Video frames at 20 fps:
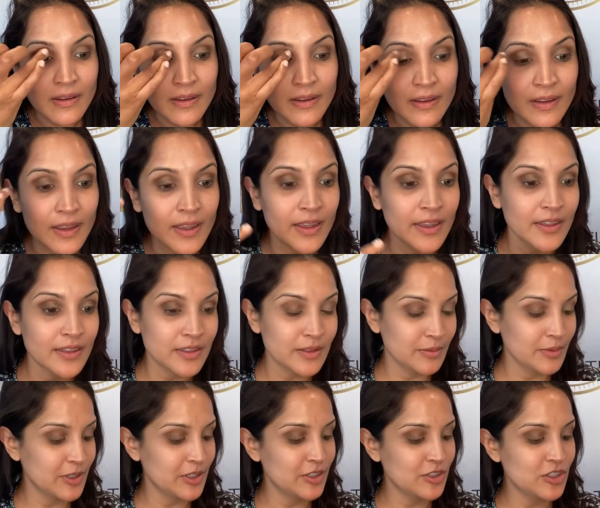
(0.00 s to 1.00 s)
And I'm
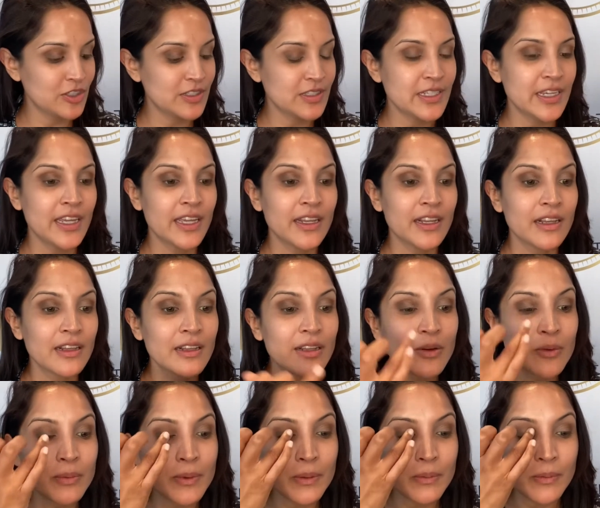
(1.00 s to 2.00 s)
gonna just add a
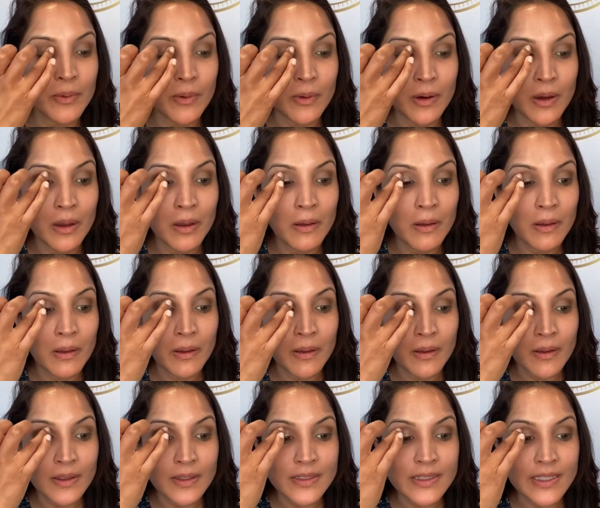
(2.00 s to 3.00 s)
little bit more.
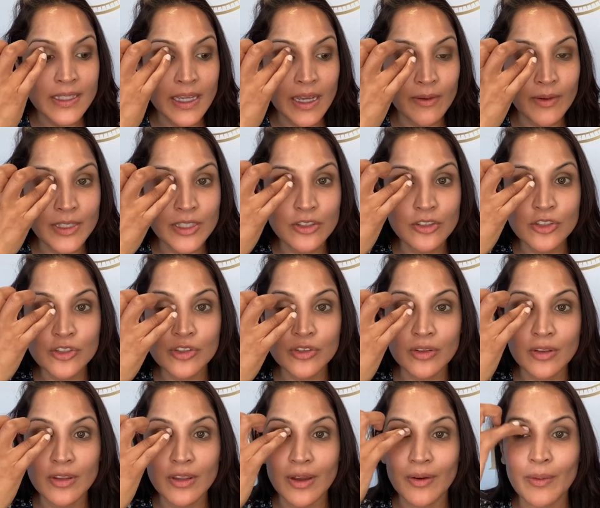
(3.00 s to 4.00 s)
See how I didn't do,
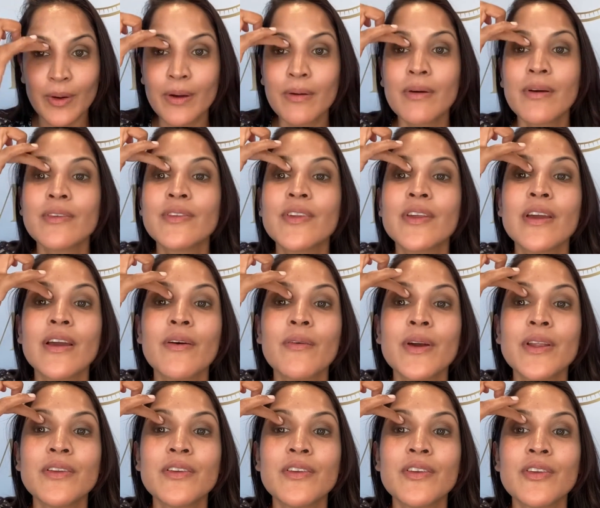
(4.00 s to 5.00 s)
see how I
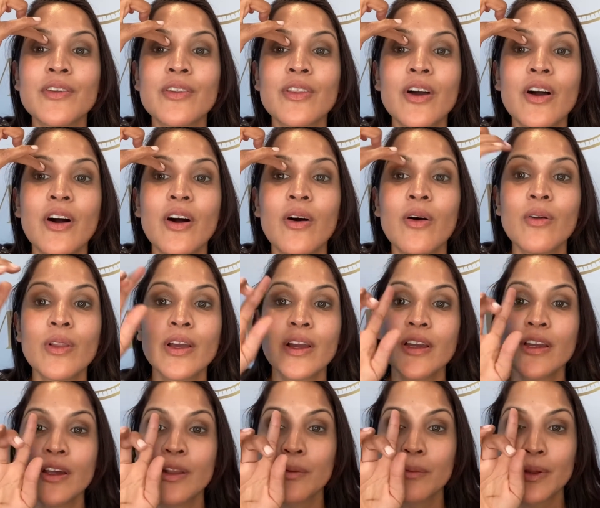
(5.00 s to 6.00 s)
didn't do the whole? I
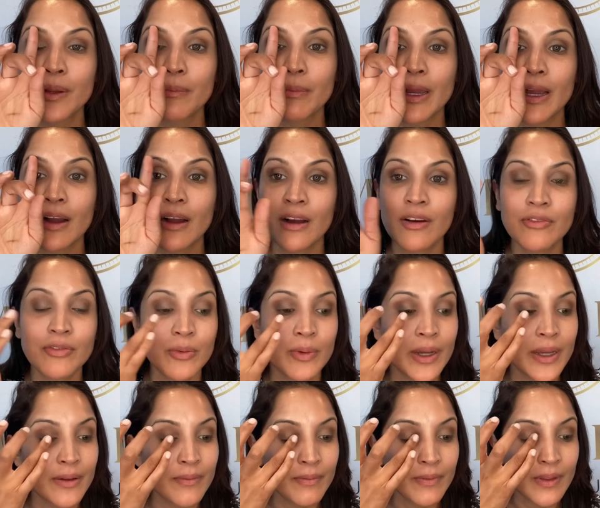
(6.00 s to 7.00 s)
kind of went about
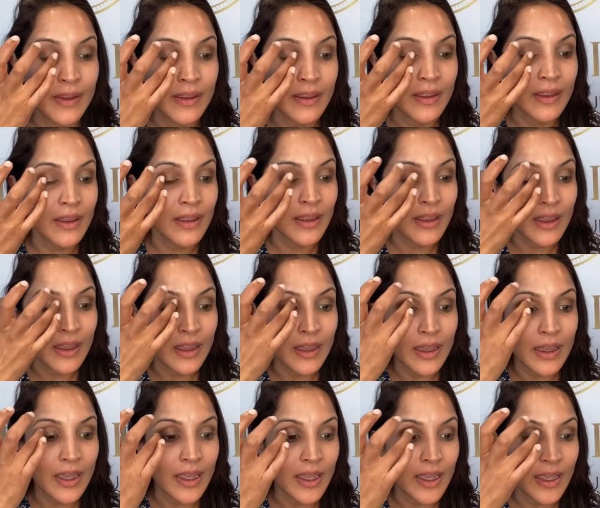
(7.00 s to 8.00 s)
halfway.
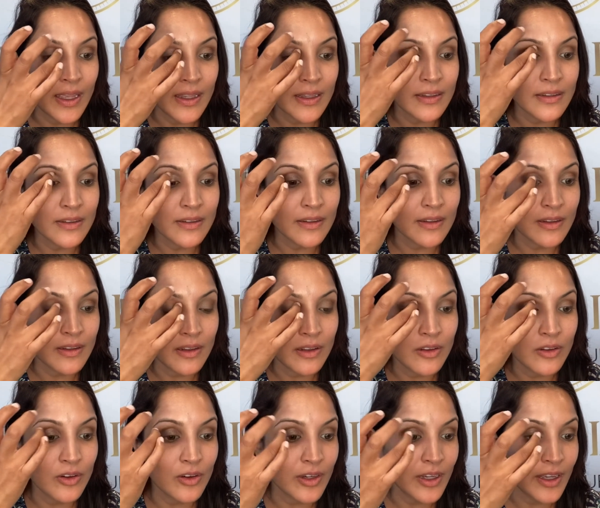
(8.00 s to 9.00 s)
And
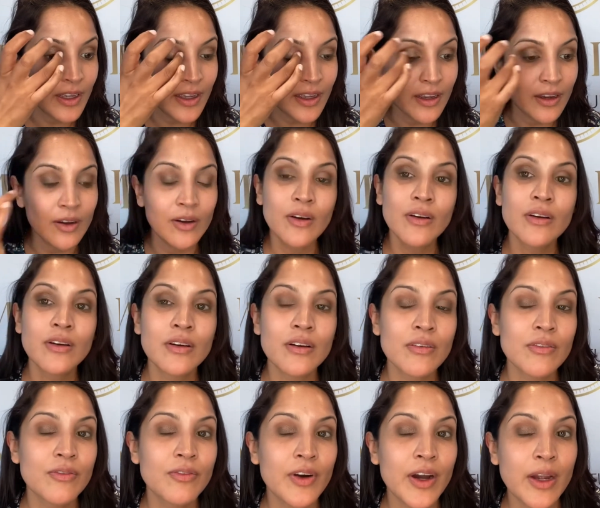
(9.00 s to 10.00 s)
look how
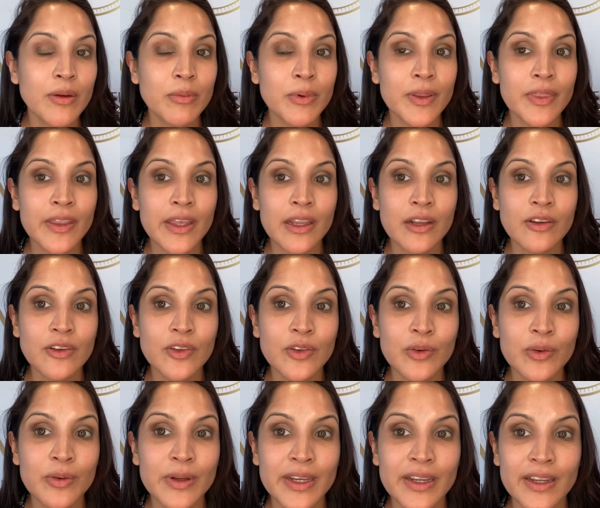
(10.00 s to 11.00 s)
vibrant that looks
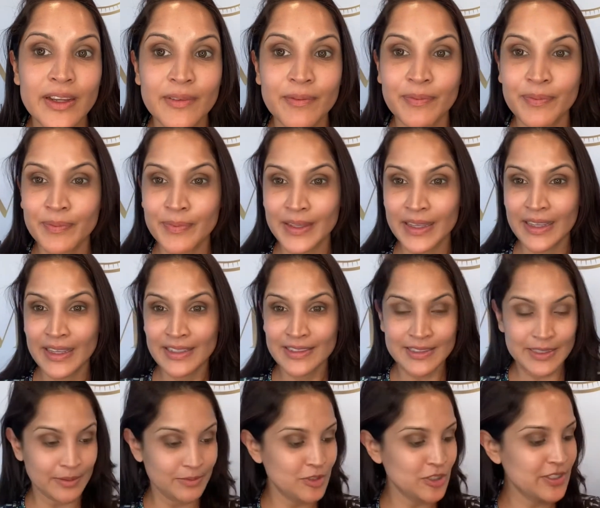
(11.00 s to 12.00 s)
already.
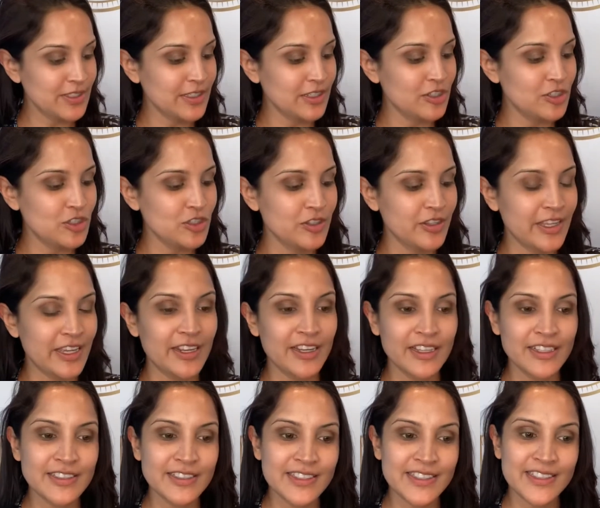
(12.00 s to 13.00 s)
So I'm just gonna do that
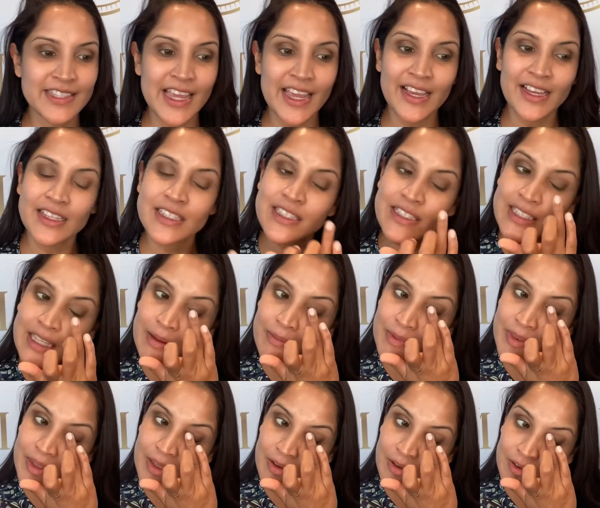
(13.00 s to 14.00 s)
exact same
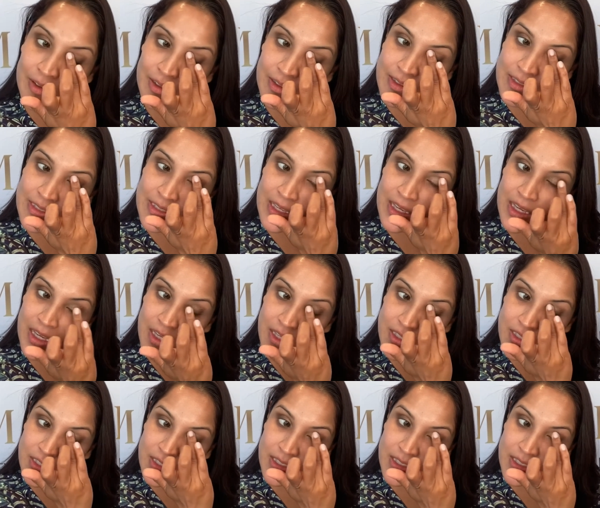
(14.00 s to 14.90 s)
thing on this side.